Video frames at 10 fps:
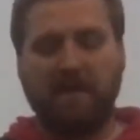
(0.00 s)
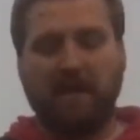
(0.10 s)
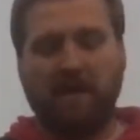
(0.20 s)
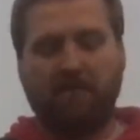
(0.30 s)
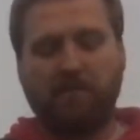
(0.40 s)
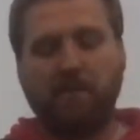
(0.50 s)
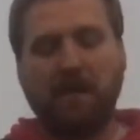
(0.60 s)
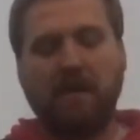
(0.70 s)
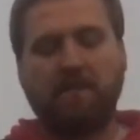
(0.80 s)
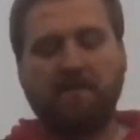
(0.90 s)
And for
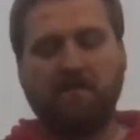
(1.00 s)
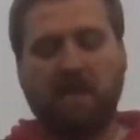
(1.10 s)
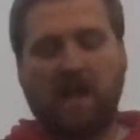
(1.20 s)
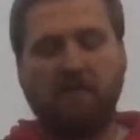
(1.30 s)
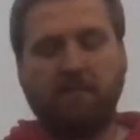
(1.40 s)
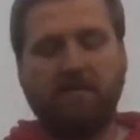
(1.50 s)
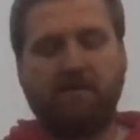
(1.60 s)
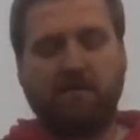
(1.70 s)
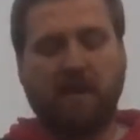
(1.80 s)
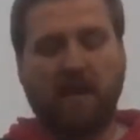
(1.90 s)
me, this allowed me
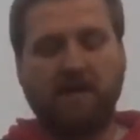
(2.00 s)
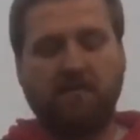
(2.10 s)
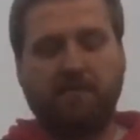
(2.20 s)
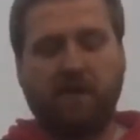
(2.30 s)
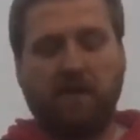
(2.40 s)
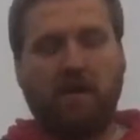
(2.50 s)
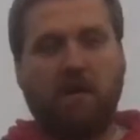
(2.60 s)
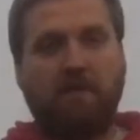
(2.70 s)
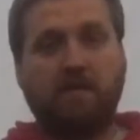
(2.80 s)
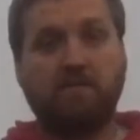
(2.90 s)
to
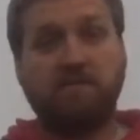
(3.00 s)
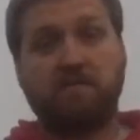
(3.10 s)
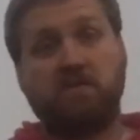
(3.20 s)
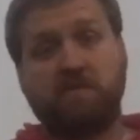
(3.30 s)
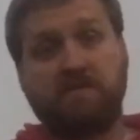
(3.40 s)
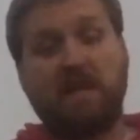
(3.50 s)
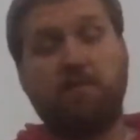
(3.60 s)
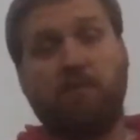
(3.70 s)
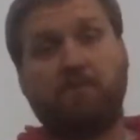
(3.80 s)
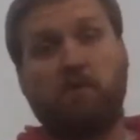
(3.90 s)
this one's still
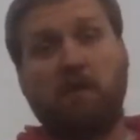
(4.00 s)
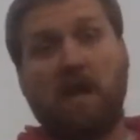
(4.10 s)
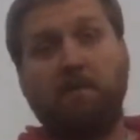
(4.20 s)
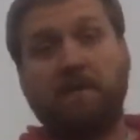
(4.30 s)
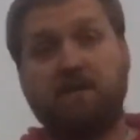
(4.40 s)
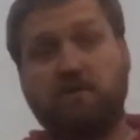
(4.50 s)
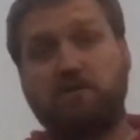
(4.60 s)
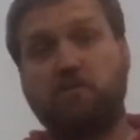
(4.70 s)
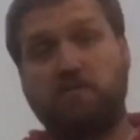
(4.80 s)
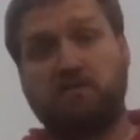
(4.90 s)
stable, so allowed me to
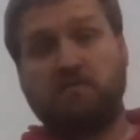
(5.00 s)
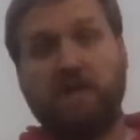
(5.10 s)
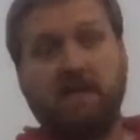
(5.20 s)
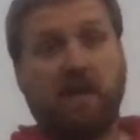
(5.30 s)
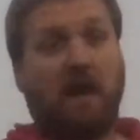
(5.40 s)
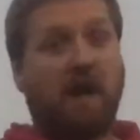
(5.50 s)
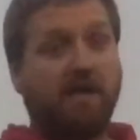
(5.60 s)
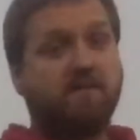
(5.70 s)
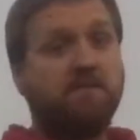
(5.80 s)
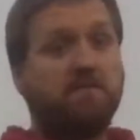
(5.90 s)
shoot straight
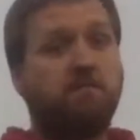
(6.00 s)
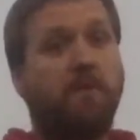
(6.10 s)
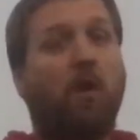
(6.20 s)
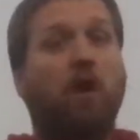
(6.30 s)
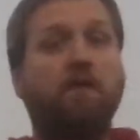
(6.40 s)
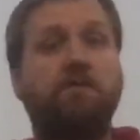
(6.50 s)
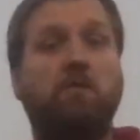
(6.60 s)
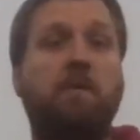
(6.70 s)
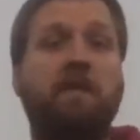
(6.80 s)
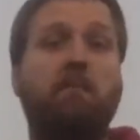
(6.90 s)
hyzers, but also
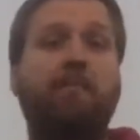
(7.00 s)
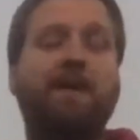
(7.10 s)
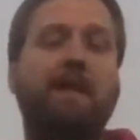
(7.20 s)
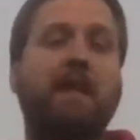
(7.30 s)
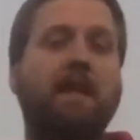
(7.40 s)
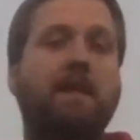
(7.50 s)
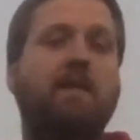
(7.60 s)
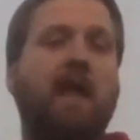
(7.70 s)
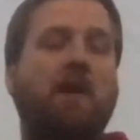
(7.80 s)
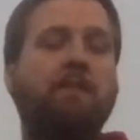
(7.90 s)
when they beat in,
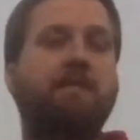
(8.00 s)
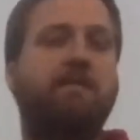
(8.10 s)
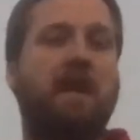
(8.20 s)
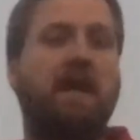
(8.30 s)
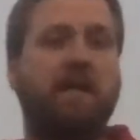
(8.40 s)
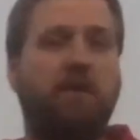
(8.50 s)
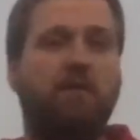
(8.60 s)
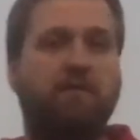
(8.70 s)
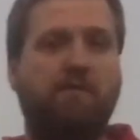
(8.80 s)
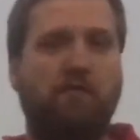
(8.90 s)
allowed me to kind of
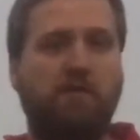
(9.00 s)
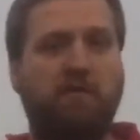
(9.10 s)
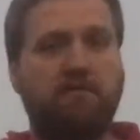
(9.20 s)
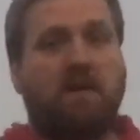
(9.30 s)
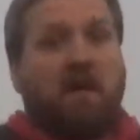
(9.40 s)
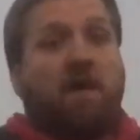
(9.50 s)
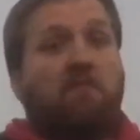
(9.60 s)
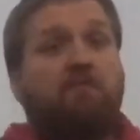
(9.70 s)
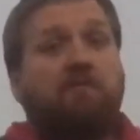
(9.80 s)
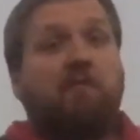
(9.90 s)
use it for those
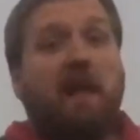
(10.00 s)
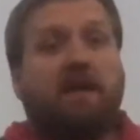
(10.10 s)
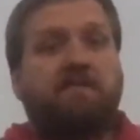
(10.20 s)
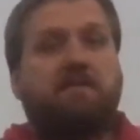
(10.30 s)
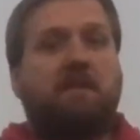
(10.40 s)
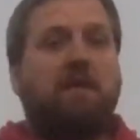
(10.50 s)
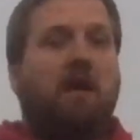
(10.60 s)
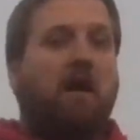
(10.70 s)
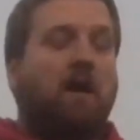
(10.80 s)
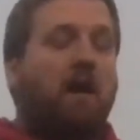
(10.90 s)
flex
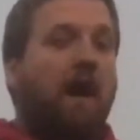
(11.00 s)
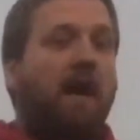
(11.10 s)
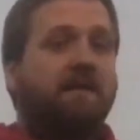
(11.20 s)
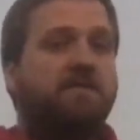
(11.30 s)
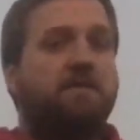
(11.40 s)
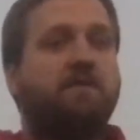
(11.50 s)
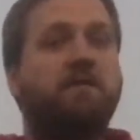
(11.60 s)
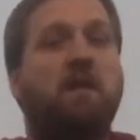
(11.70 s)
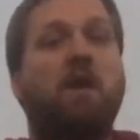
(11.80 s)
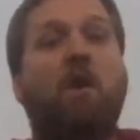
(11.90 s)

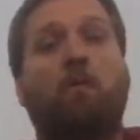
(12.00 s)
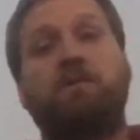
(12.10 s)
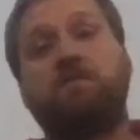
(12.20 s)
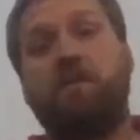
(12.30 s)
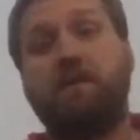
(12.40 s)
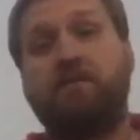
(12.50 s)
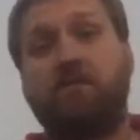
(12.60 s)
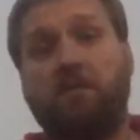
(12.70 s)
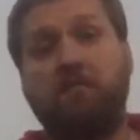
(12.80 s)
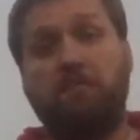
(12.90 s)
hyzers, which turn into
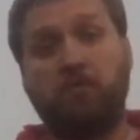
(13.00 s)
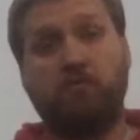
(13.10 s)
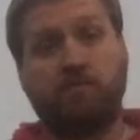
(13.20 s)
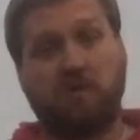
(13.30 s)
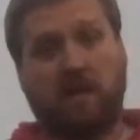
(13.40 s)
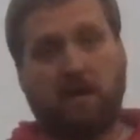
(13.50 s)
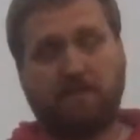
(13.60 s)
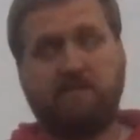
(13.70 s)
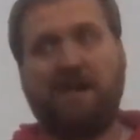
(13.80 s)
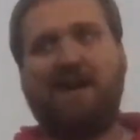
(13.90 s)
those boom
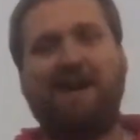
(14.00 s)
shots.